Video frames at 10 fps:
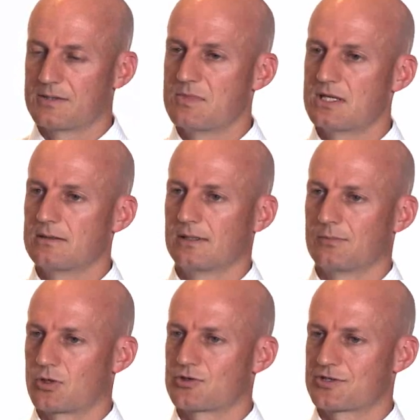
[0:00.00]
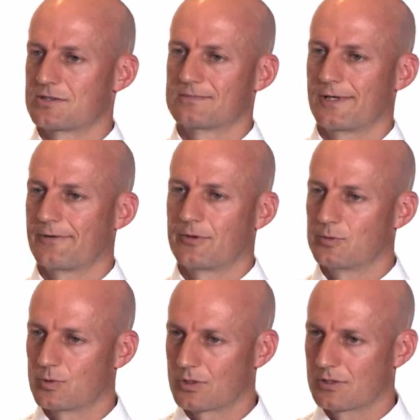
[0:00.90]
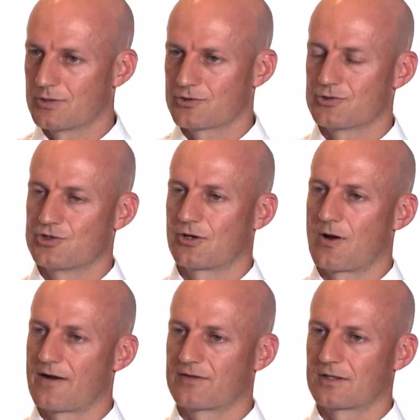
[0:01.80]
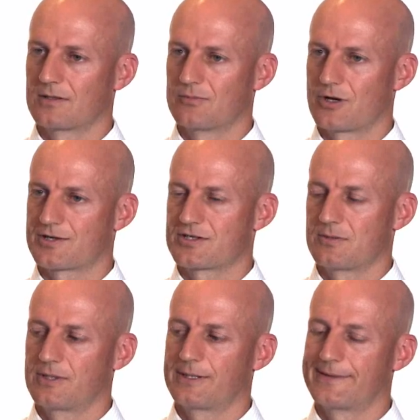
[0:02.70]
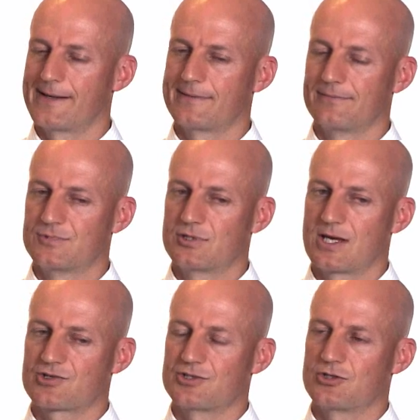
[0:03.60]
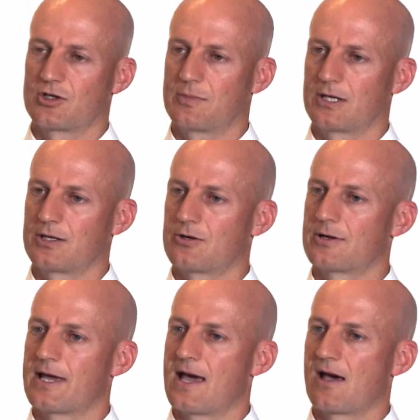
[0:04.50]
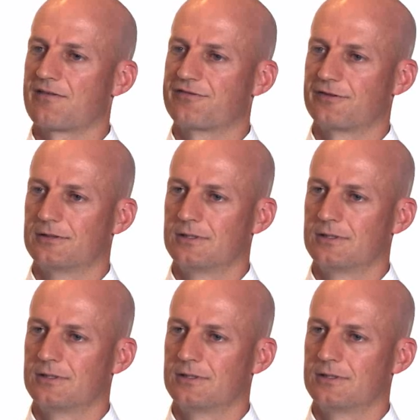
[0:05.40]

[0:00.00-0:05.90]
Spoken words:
meet in person, when we were in closer geographic proximity, and that actually took about a year and a half.